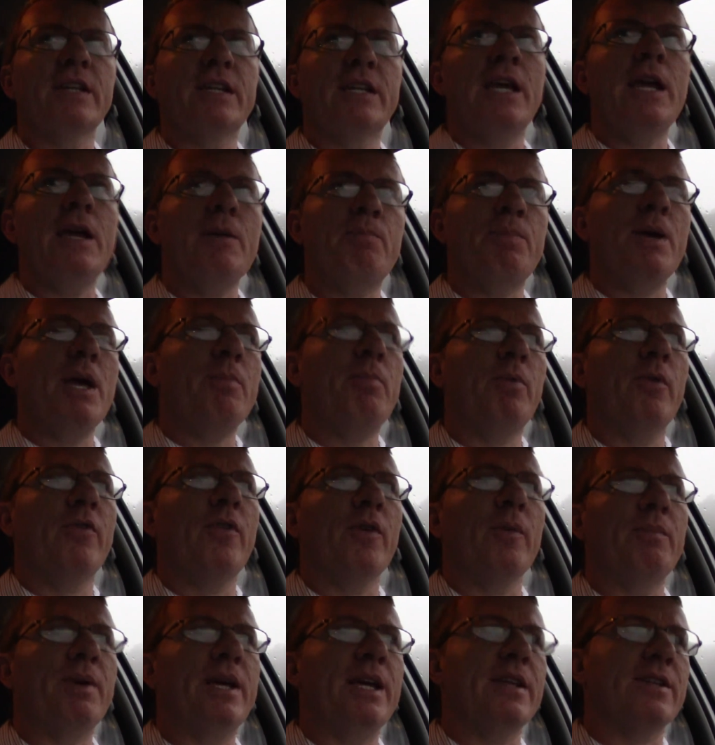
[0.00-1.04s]
to keep people
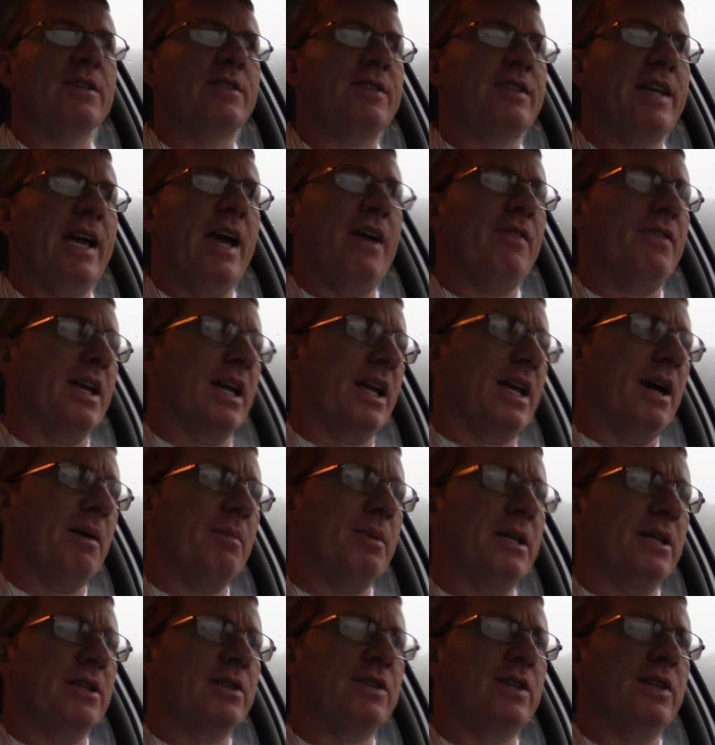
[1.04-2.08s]
from being saved and
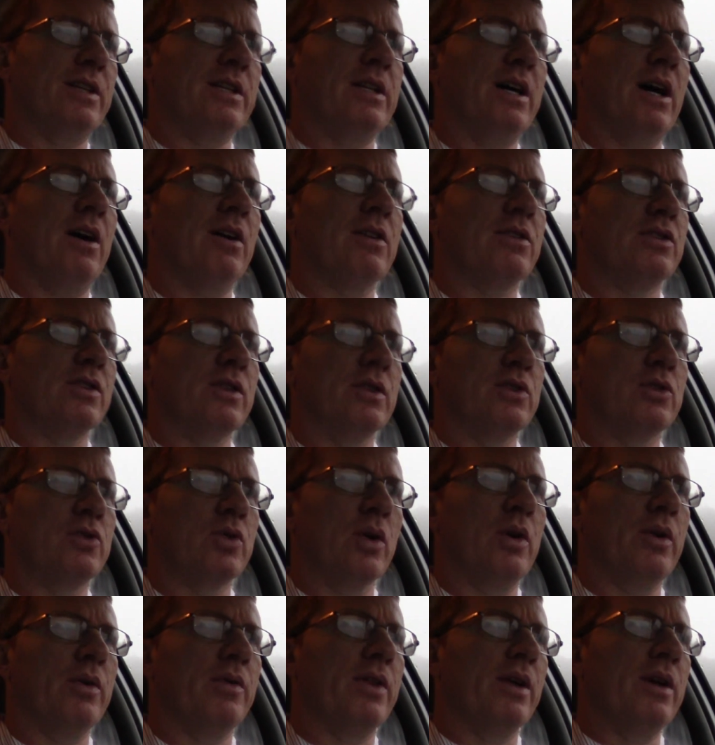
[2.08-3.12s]
coming into the knowledge of the
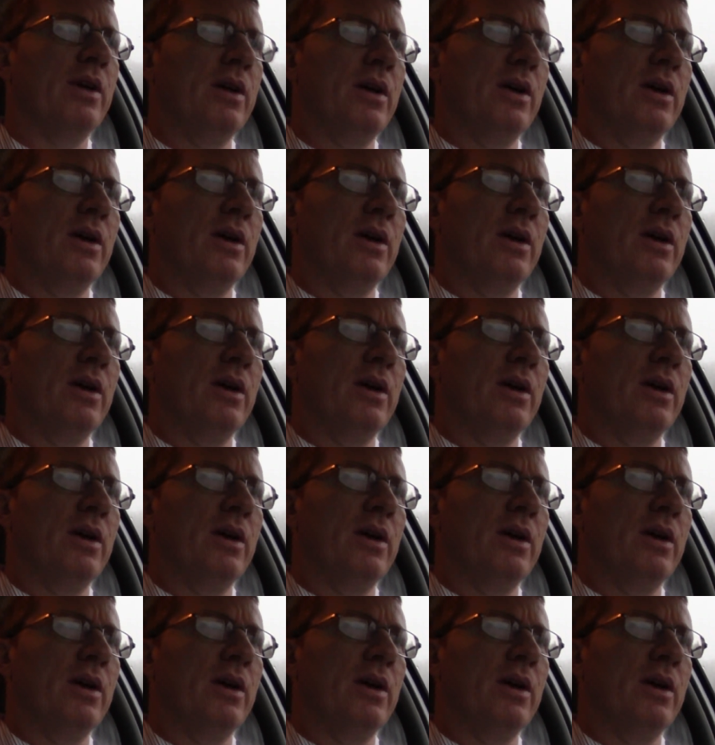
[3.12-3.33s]
truth.